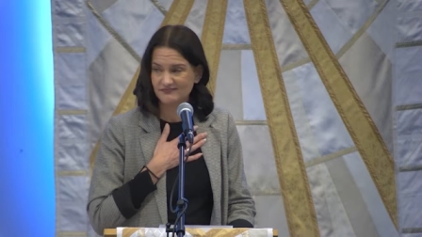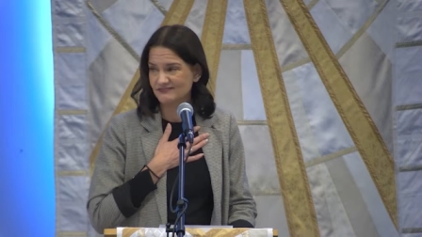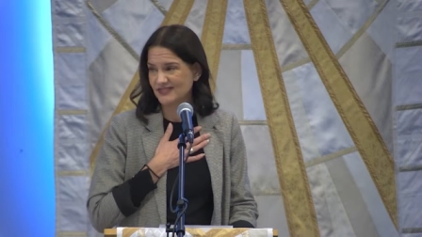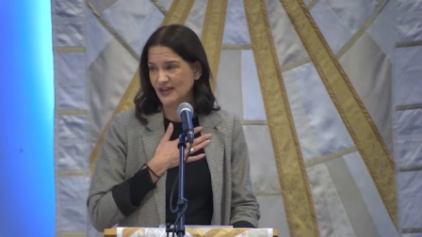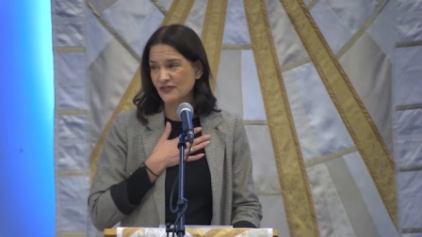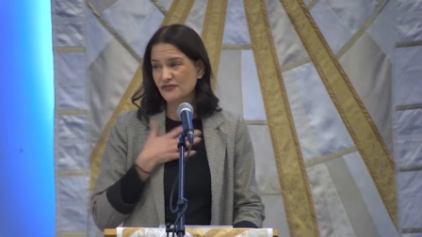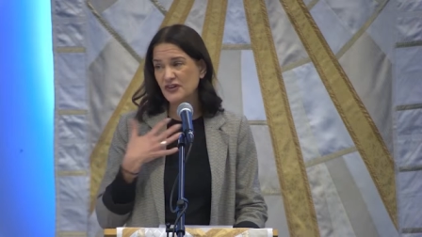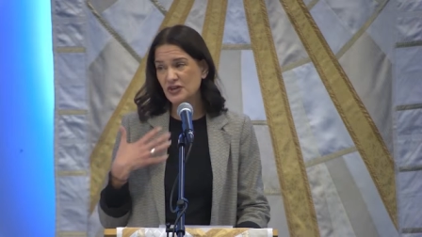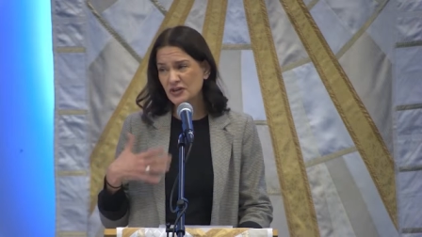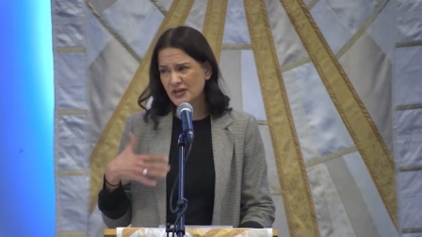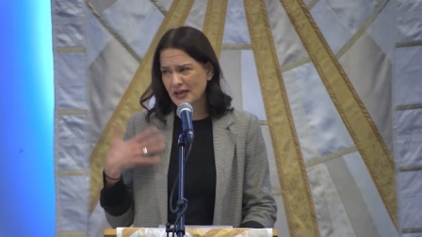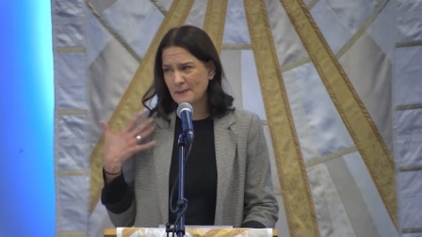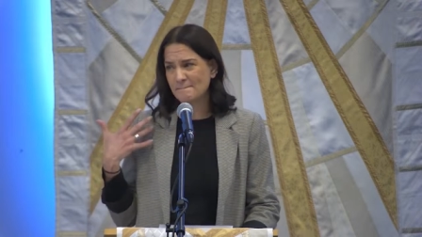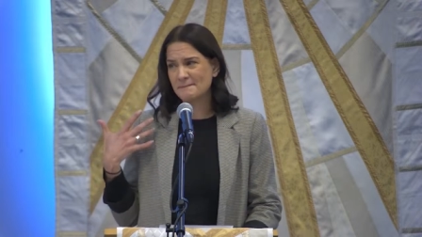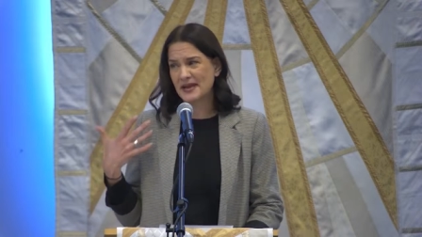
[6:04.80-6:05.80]
Like fear
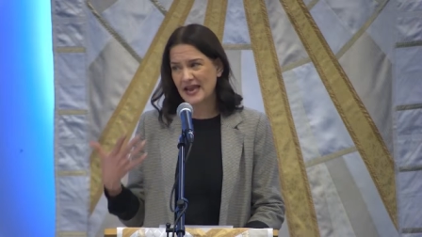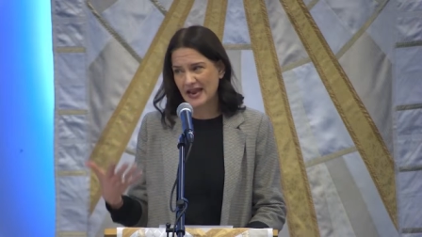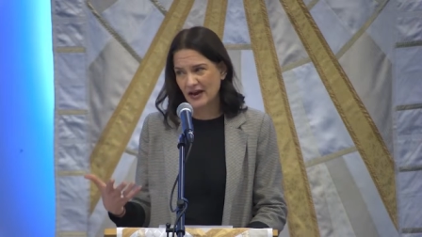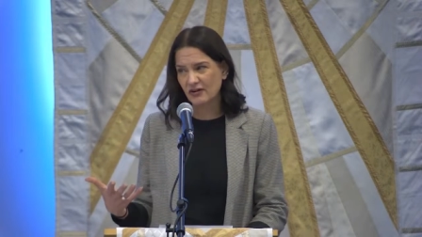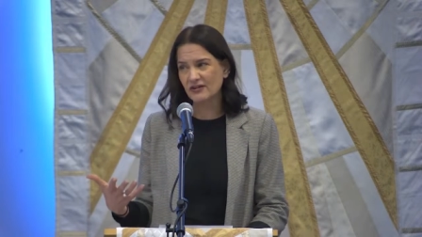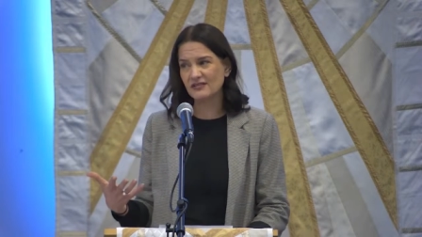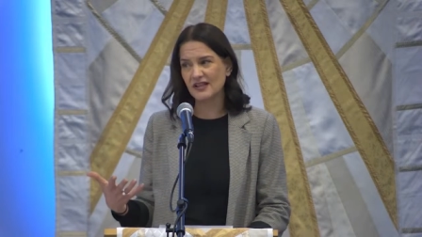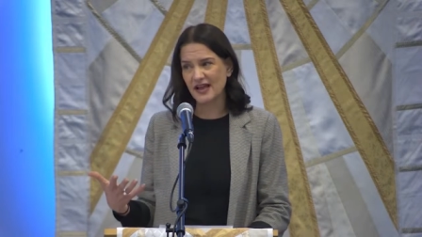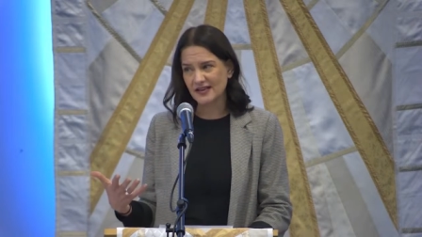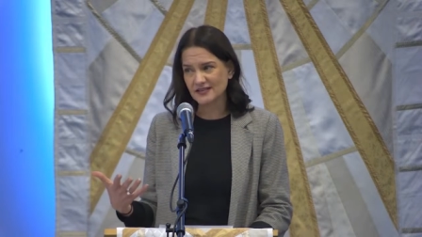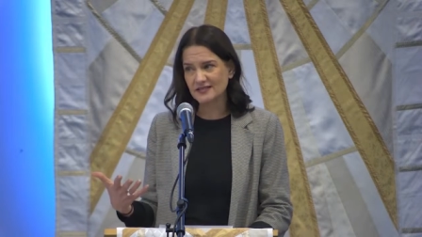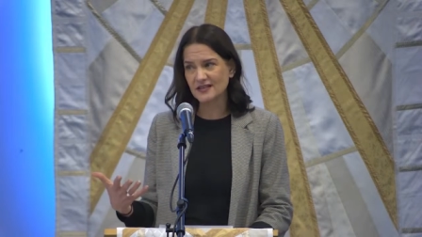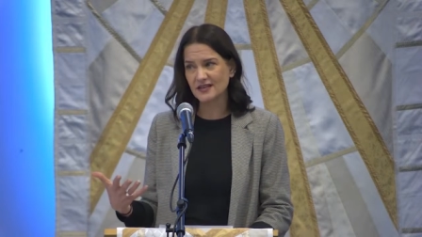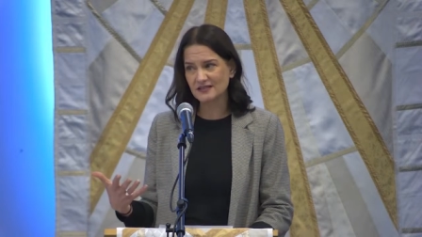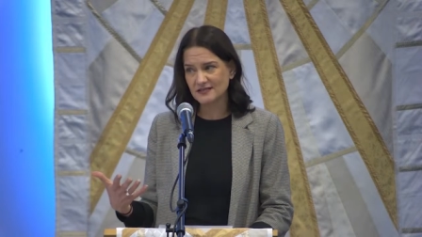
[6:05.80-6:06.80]
can paralyze
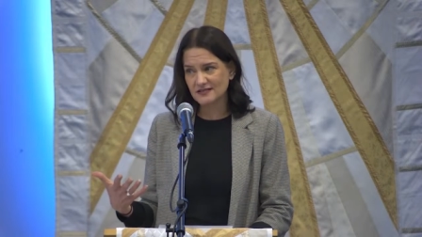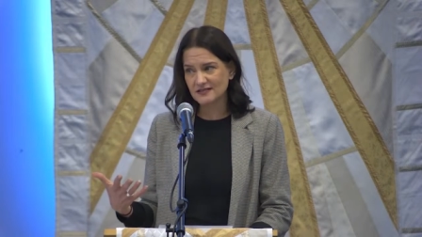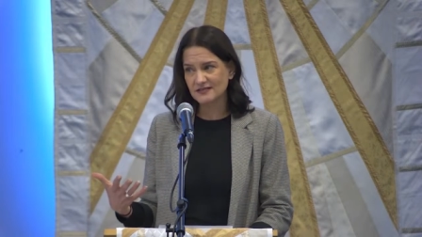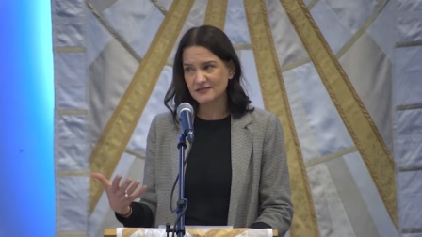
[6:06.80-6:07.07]
us.